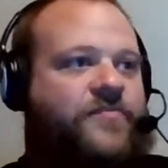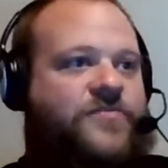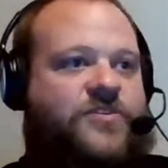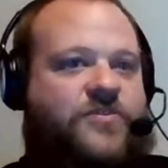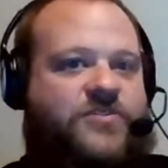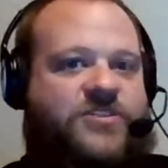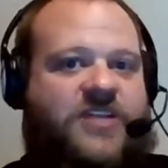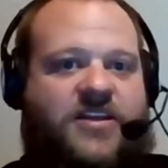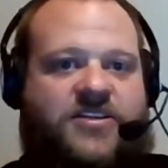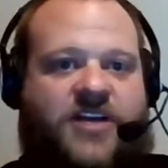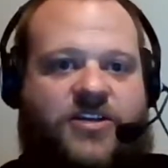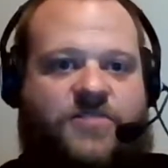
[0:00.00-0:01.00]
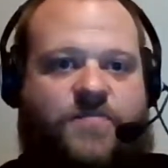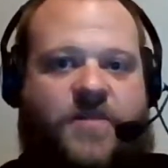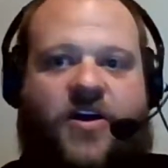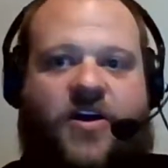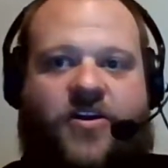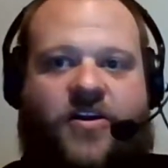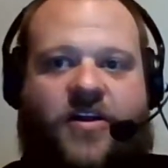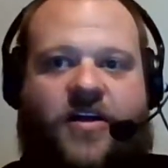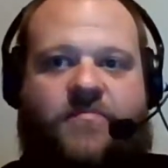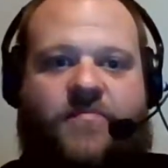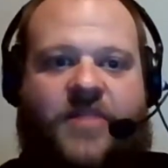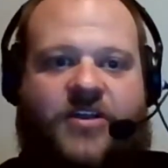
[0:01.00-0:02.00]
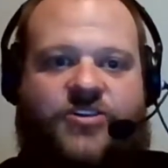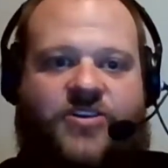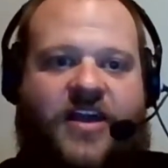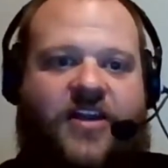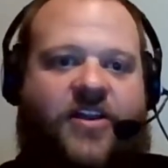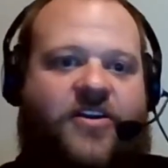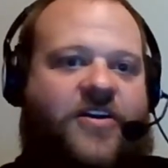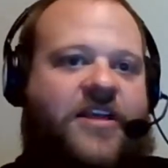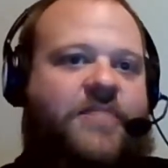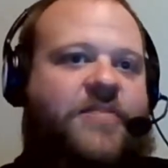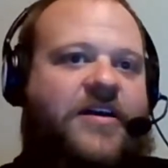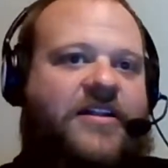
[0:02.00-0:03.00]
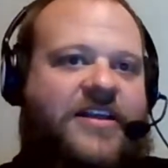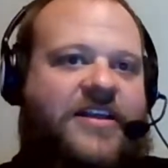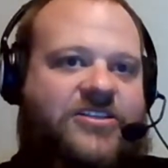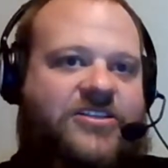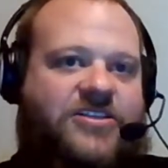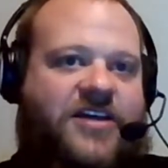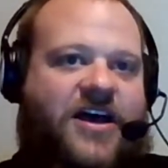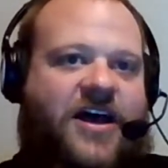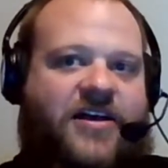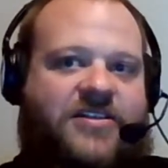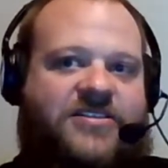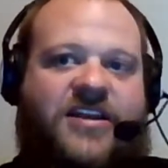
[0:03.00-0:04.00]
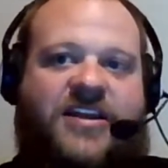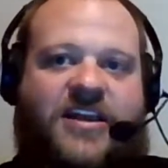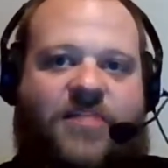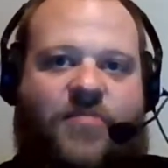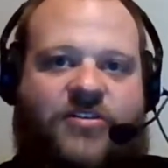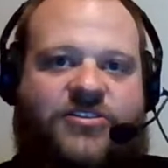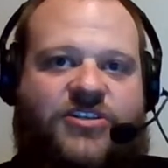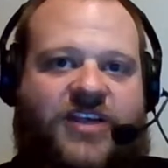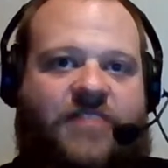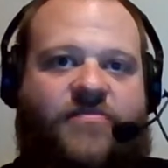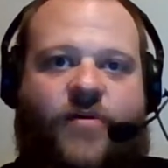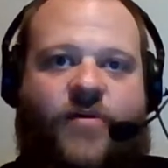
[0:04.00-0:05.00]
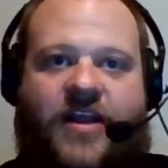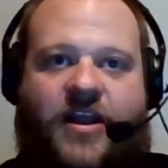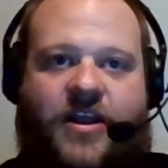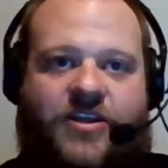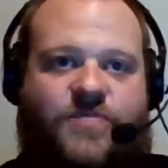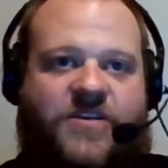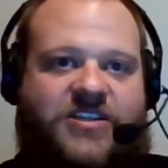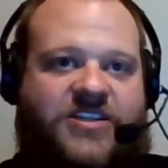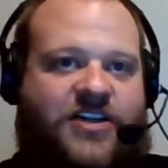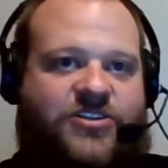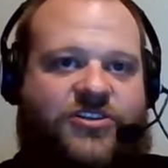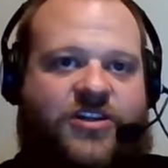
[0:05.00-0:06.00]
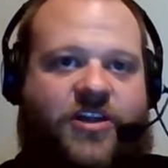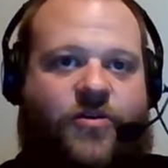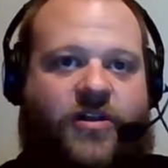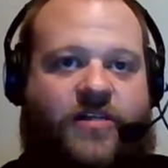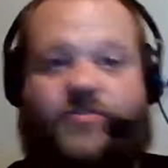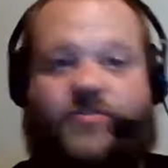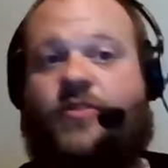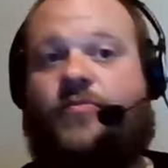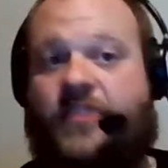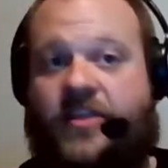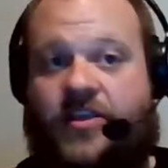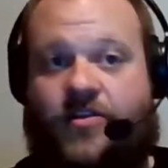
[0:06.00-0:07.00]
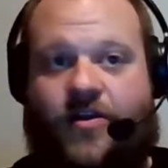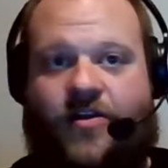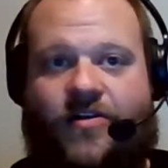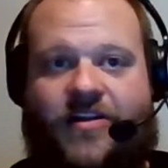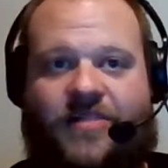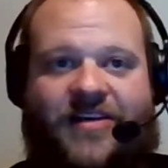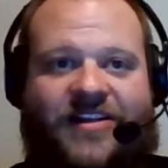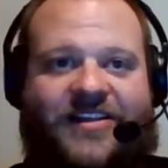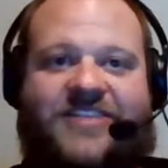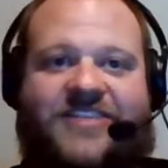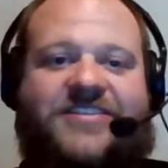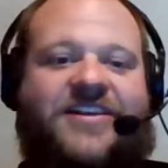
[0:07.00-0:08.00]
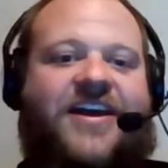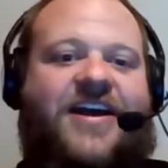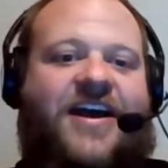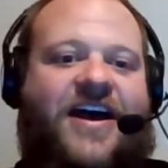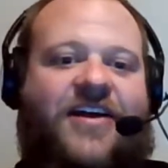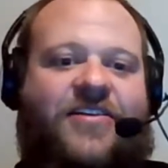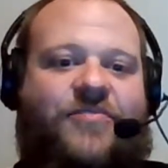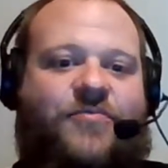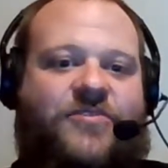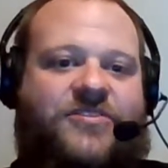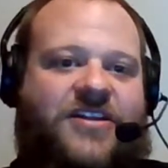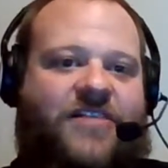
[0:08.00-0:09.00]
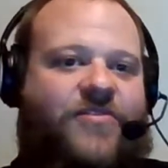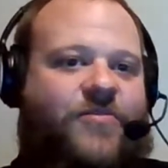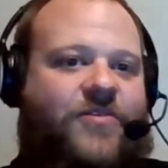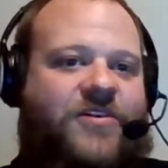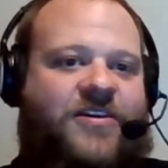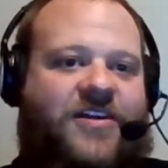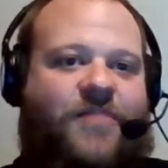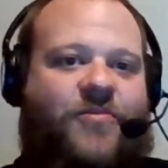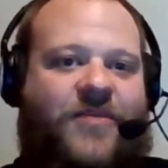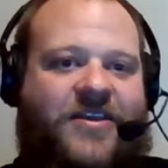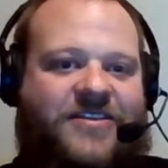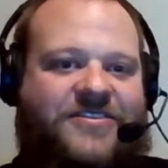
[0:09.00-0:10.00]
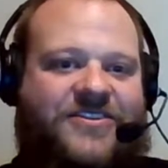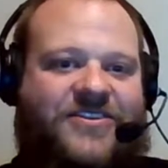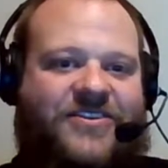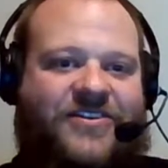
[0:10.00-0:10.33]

So stay in touch, make sure you get on our email list, send an email to info@nhpeaceaction.org if you don't think you're on our email list, and we'll see everyone in a couple weeks.